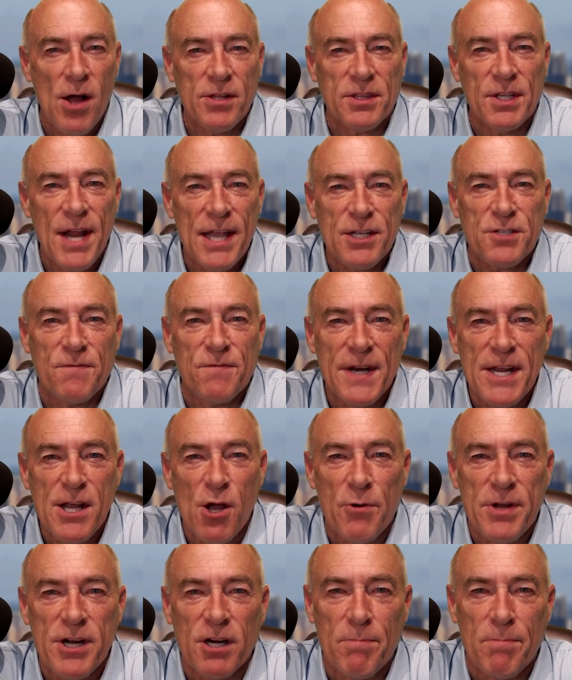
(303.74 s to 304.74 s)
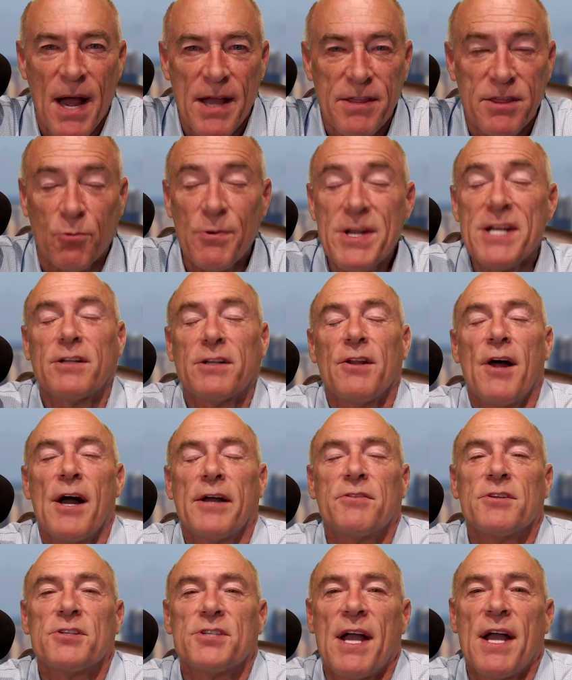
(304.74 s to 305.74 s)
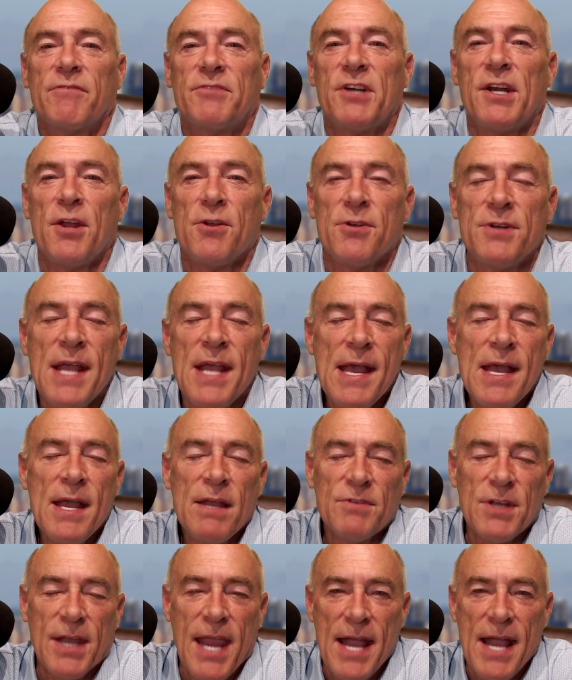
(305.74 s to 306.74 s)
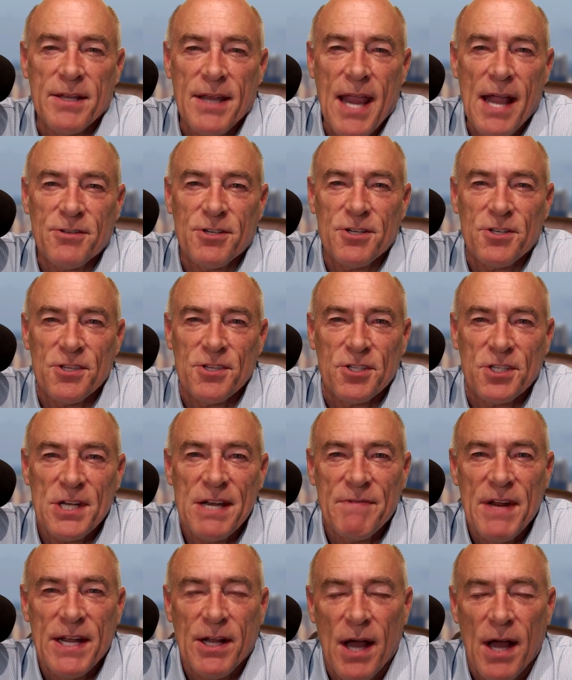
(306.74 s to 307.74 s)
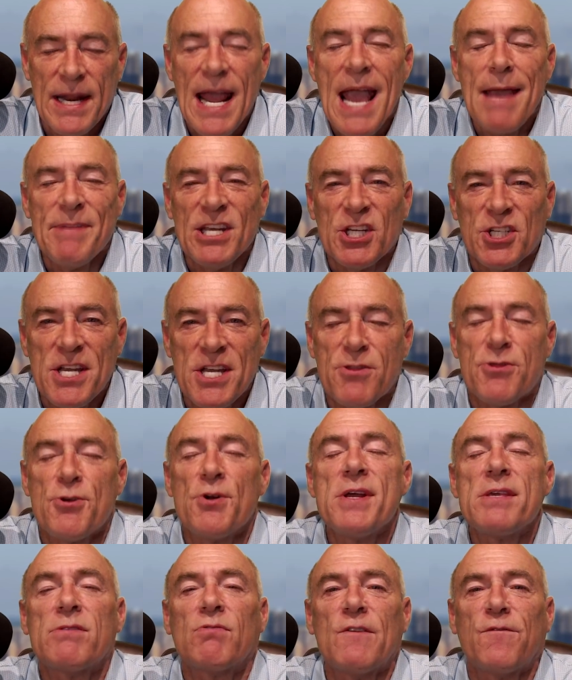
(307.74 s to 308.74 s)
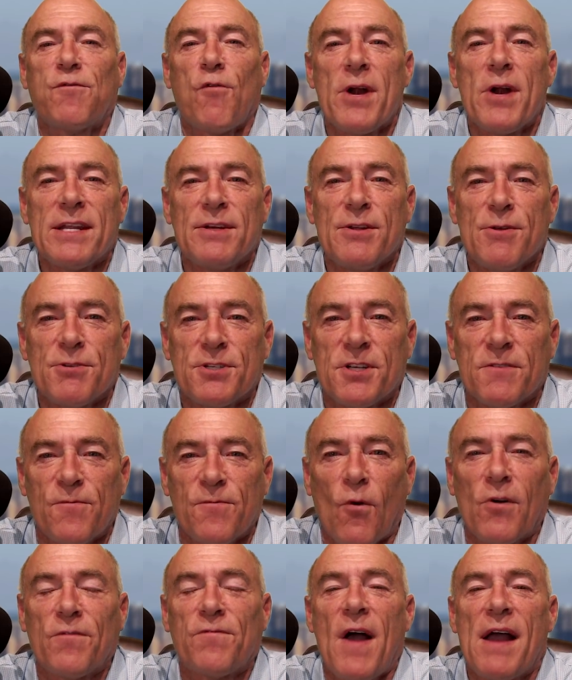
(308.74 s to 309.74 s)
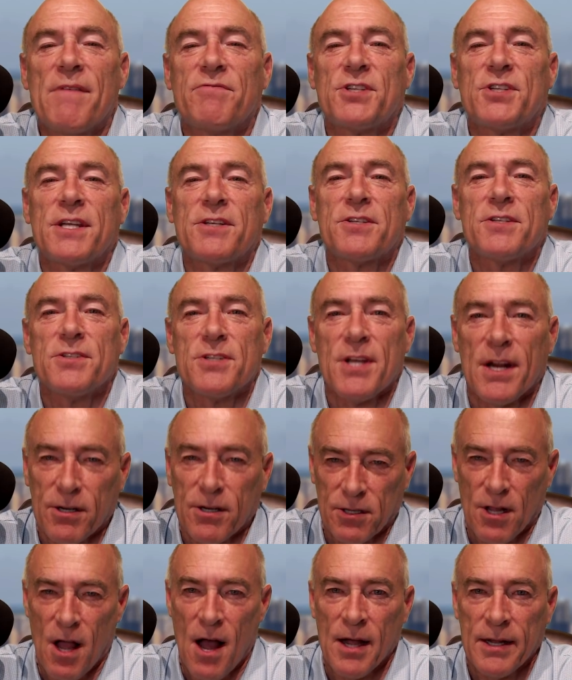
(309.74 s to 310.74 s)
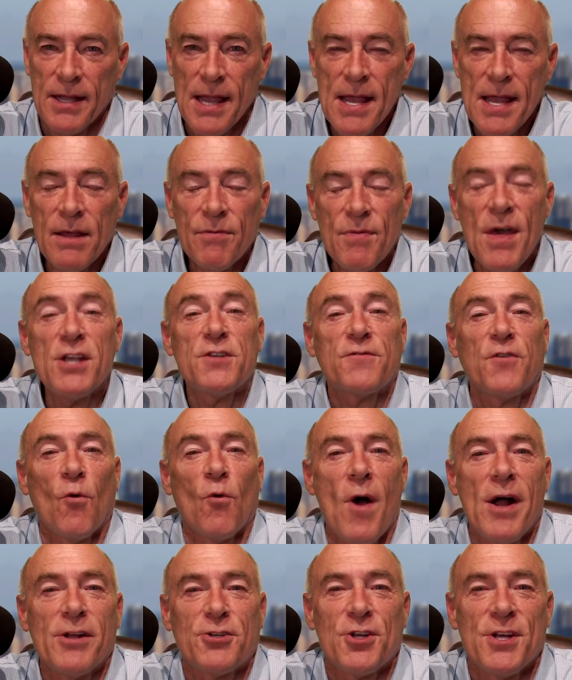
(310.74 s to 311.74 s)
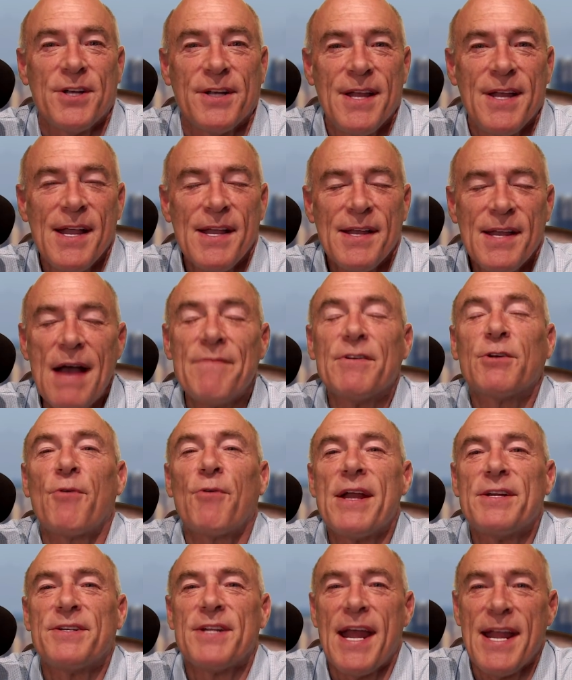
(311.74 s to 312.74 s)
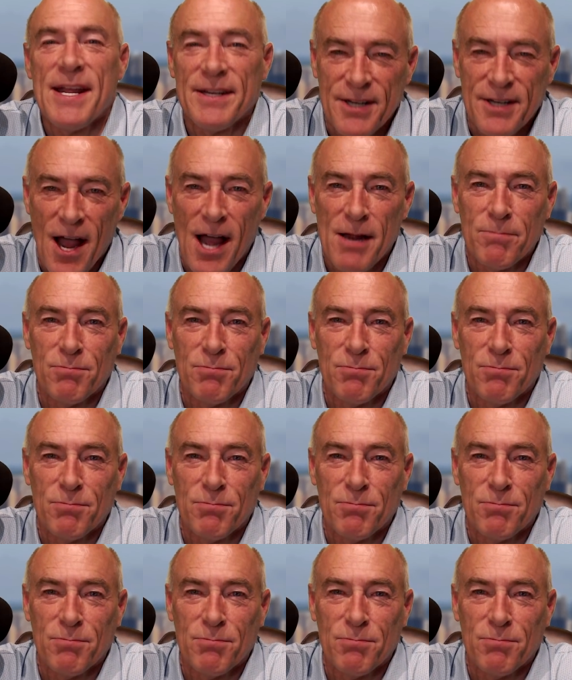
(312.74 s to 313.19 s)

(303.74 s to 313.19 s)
The next video here by 3 o'clock this afternoon. You can catch us this evening on ABC 3340 News at 4, 5, 6, and 10 o'clock. Thanks for watching. Have a great day and God